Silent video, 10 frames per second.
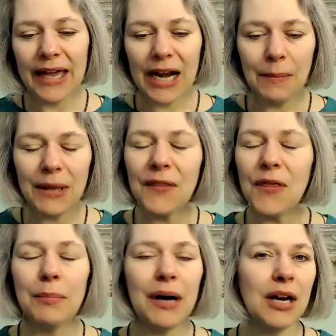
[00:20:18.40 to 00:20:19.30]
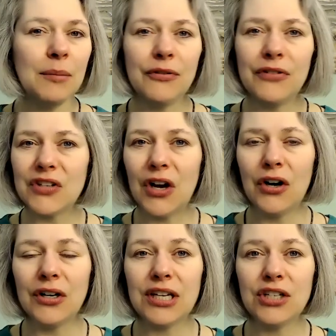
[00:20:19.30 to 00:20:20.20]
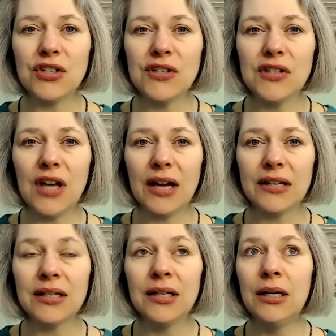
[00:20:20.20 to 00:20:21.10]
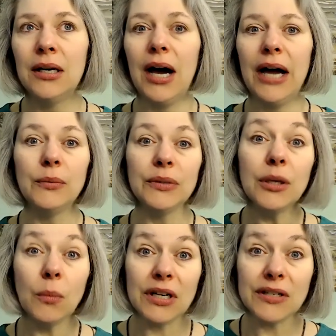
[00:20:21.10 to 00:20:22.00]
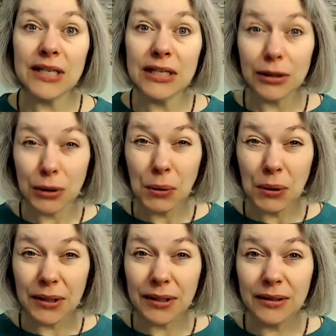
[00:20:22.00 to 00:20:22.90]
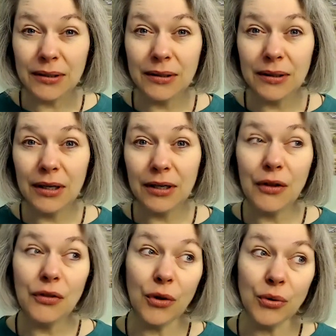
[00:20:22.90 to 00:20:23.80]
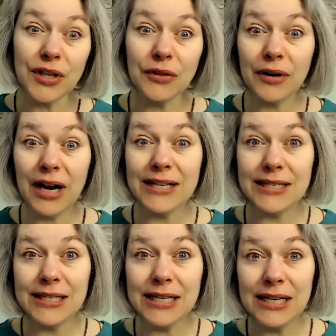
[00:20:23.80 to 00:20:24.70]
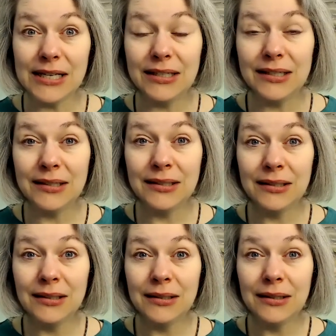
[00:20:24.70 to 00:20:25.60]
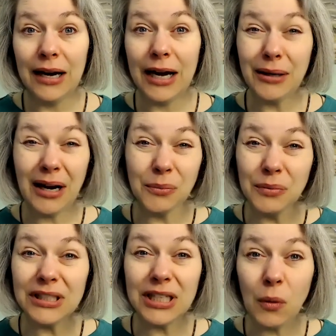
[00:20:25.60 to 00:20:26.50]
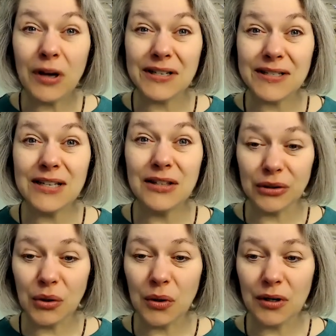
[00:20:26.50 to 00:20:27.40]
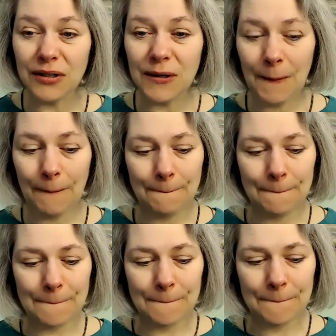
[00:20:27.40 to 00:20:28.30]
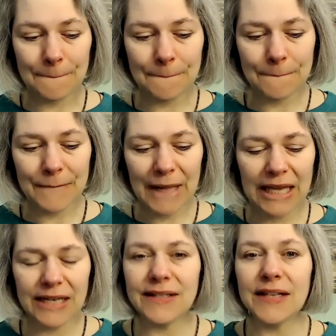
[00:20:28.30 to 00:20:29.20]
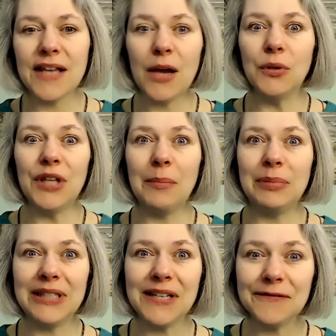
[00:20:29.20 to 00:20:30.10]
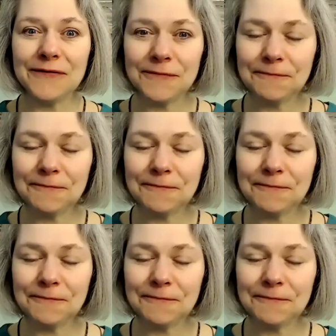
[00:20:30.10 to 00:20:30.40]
And I bet at the bottom of his heart he just thought, I really want to see the Lord. Those other guys did. I, I really want to see the Lord. And he says, I will not believe.